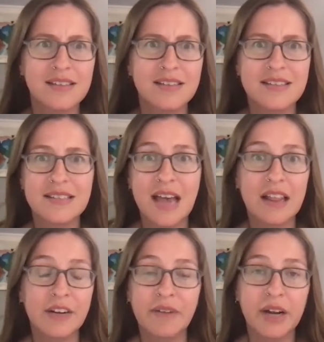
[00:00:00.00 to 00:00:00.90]

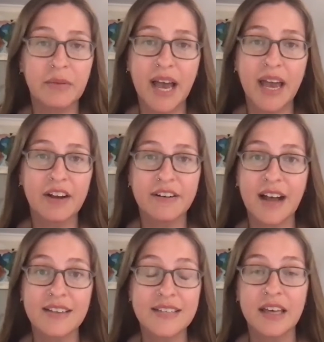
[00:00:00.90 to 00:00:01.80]
selling right away or
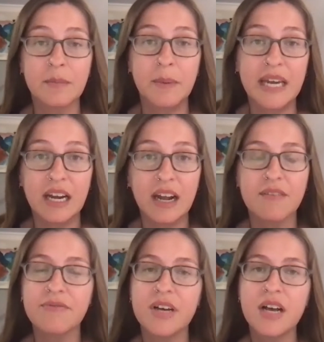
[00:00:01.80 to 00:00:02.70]
not selling big
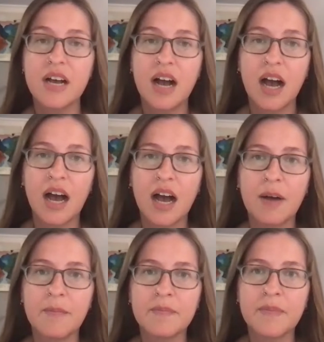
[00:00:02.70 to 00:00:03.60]
enough
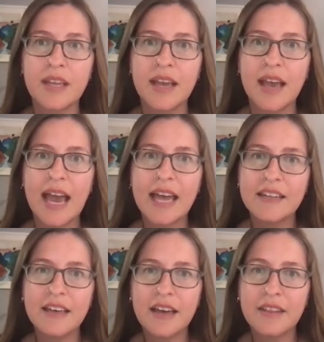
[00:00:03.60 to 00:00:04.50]
um
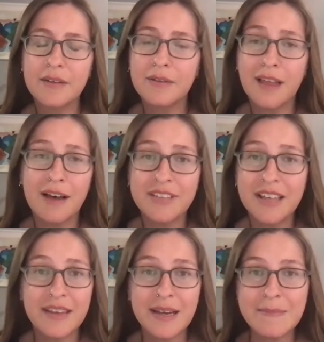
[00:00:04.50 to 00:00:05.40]
and uh, the lovely
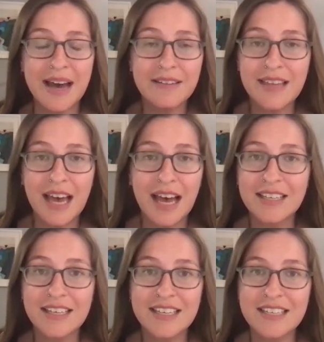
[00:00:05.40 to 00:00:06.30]
thing about that
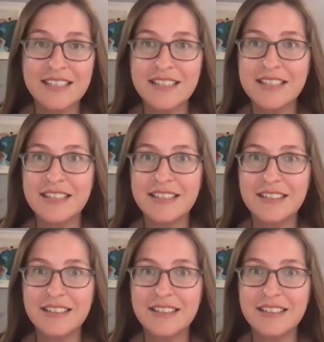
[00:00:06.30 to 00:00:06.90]
is